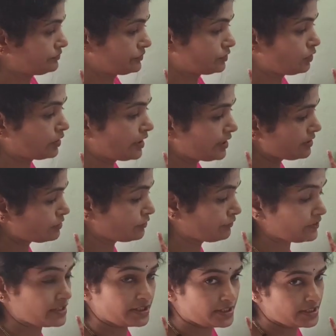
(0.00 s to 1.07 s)
okay, so
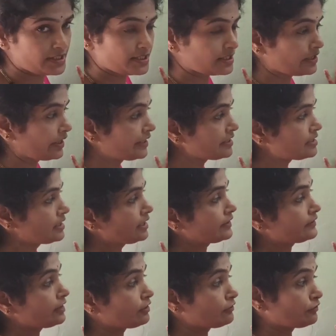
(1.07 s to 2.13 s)
for this is right.
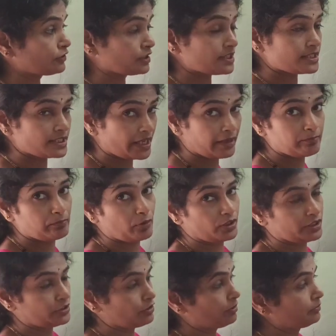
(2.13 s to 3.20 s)
Now for the same
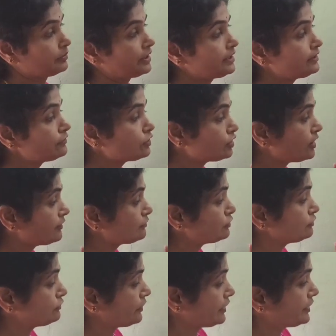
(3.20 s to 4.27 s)
polynomial, you have to
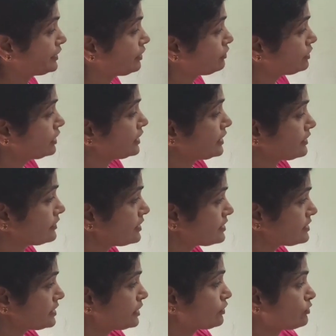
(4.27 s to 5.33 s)
find out the
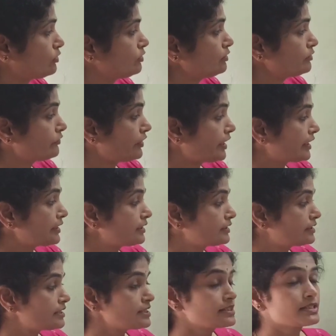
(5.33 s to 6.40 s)
0 where
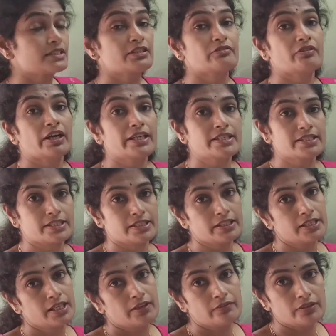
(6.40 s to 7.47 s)
this divisor
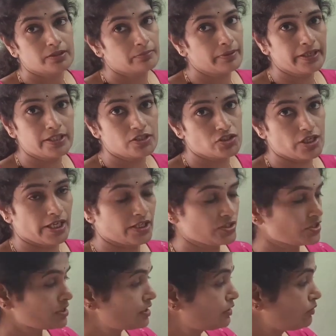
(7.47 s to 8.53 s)
will be changed.
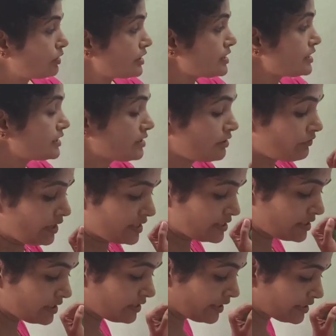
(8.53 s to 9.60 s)
What is the
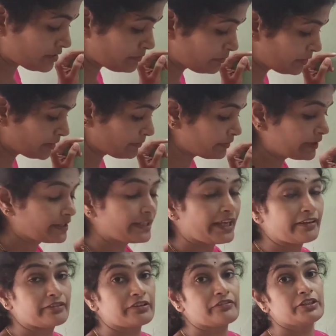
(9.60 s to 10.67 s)
divisor? Next bit they
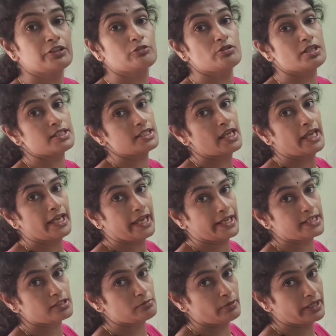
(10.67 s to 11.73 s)
have given you is
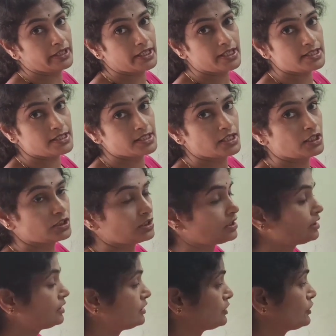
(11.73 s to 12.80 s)
x minus
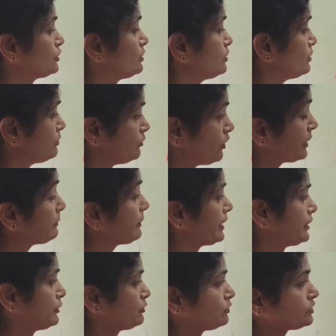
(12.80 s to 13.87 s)
1 by
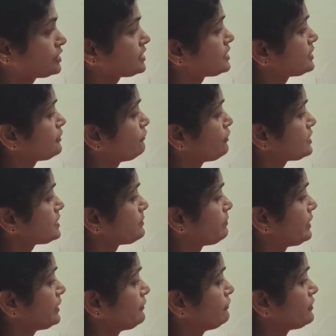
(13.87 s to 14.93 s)
2. This is the first
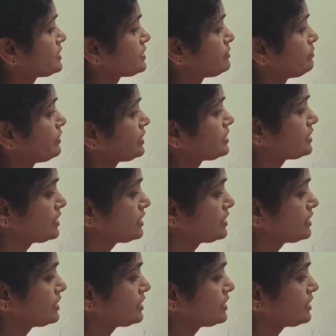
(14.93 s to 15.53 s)
part, first bit.